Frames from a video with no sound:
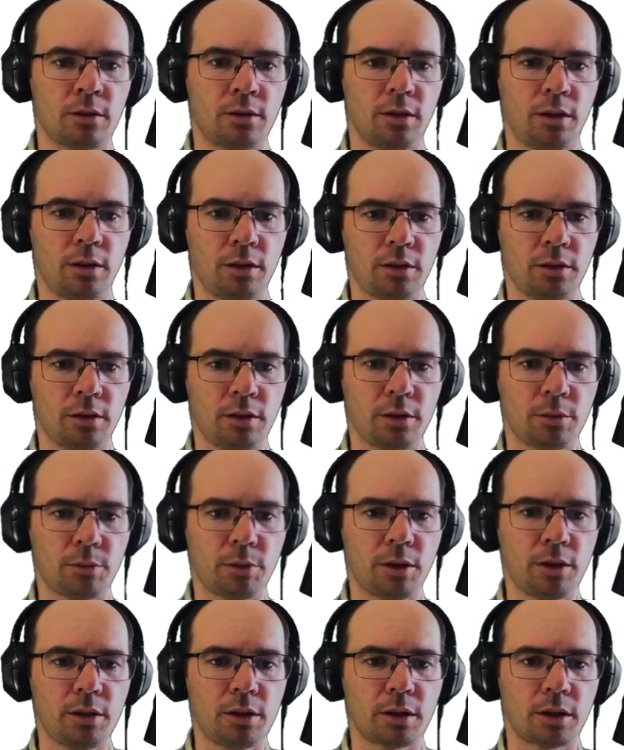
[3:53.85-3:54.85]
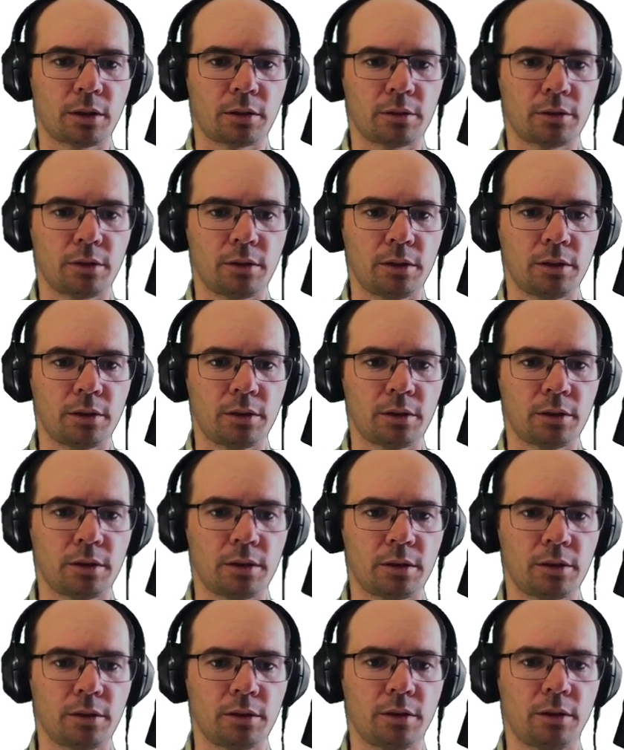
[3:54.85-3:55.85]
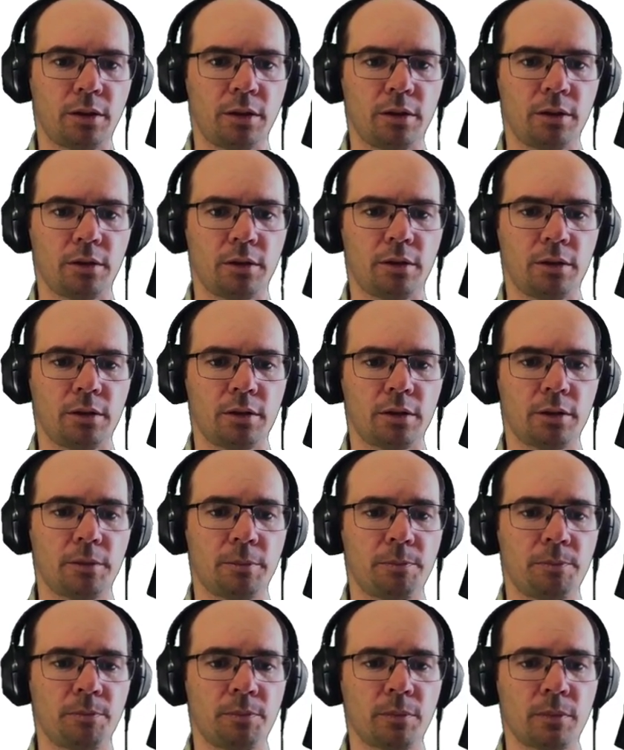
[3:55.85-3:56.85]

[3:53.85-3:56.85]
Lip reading: And there we are. The